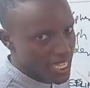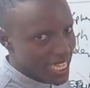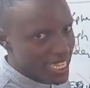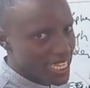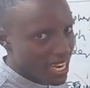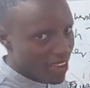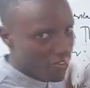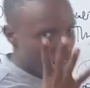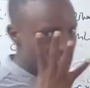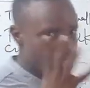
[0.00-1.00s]
There are
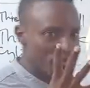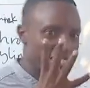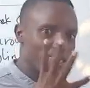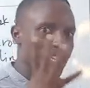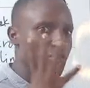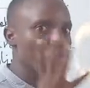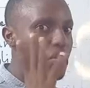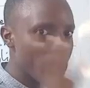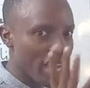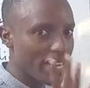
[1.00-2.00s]
4 assumptions that we
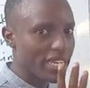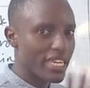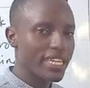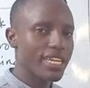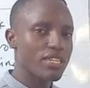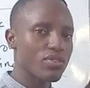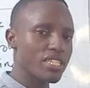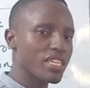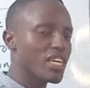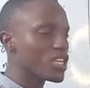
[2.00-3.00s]
made in
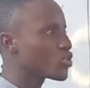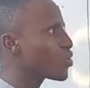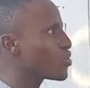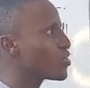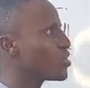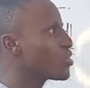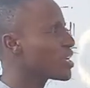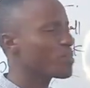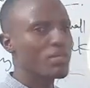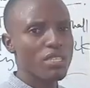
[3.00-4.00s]
calculating. So you
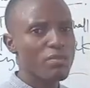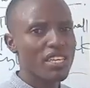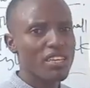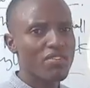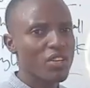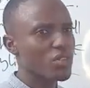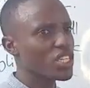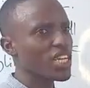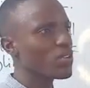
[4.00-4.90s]
can just be given a question,